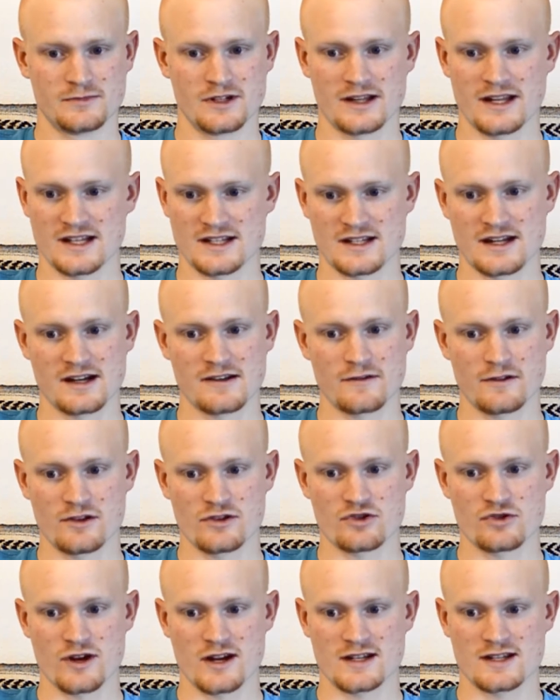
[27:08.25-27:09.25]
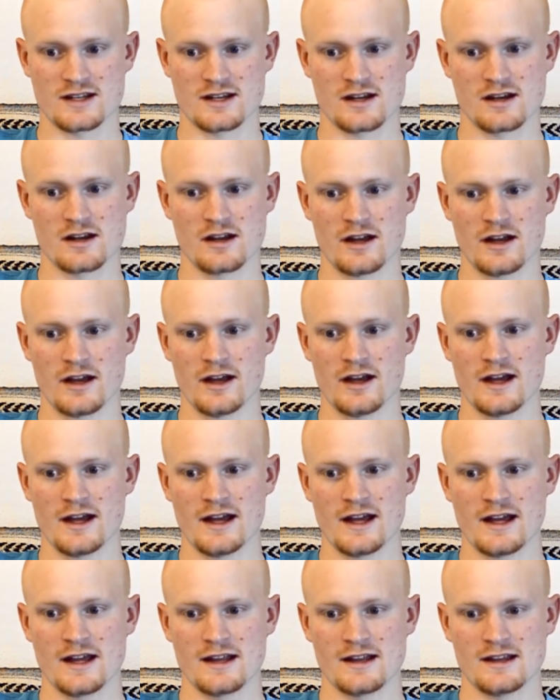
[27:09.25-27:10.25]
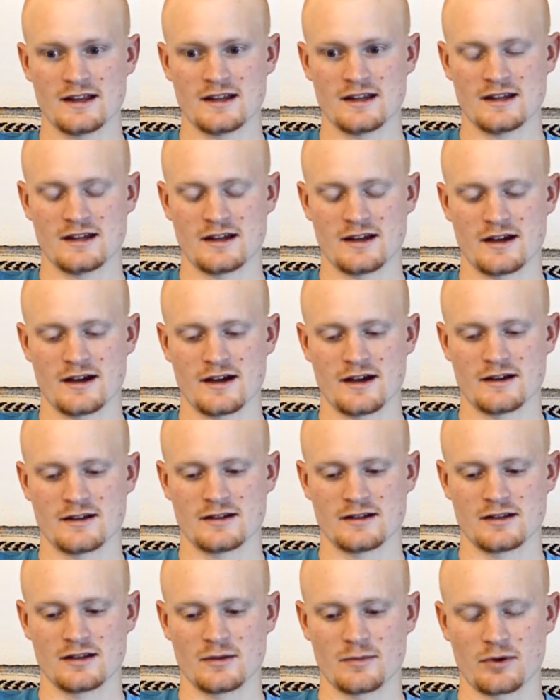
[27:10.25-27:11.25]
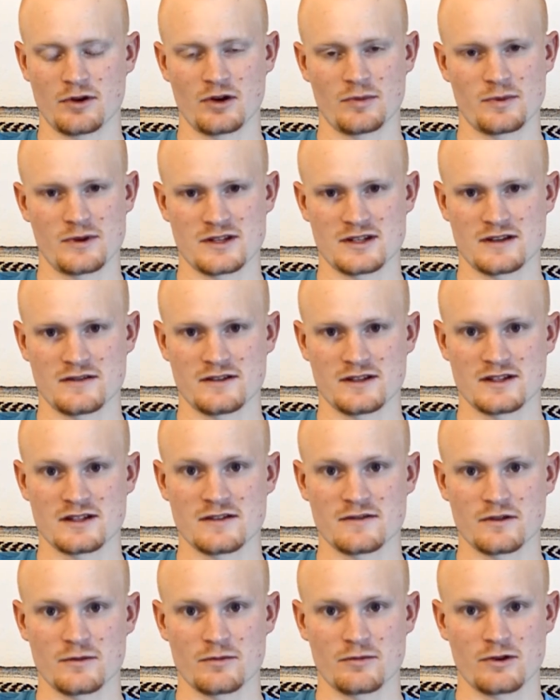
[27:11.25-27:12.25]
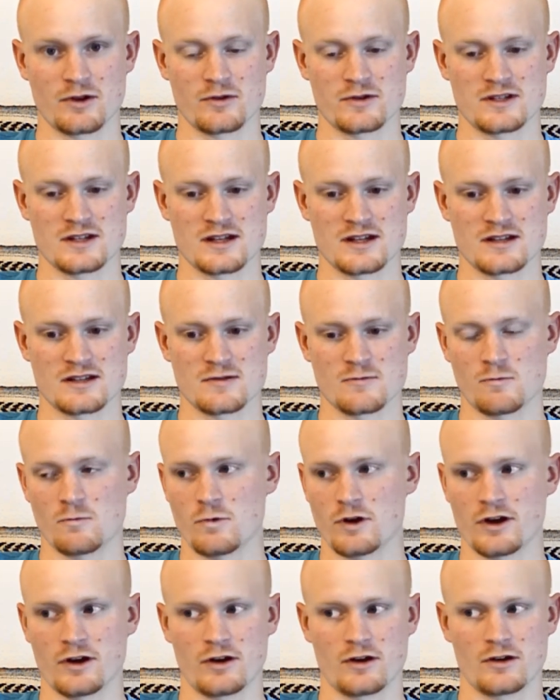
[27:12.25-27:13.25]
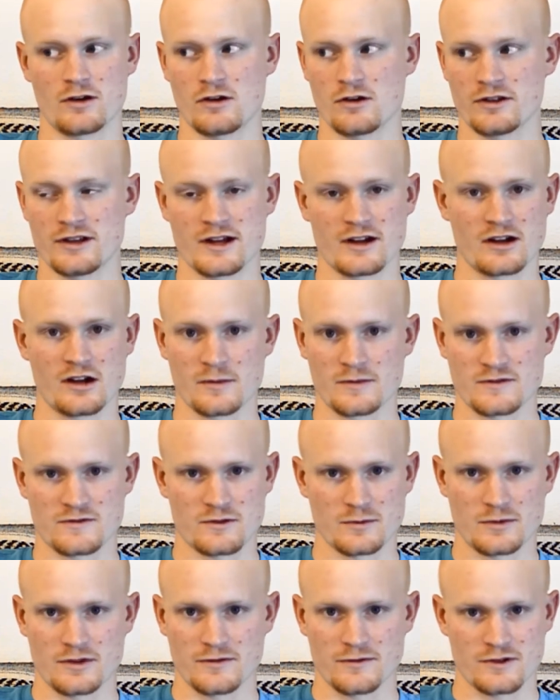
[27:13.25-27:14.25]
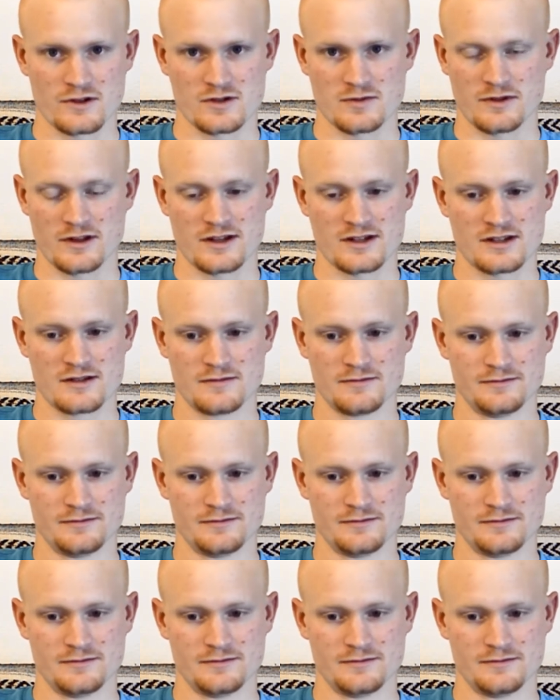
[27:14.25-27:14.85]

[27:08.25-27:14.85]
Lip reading: That's not even addressing the purpose of these different proteins and where all that comes from in the first place.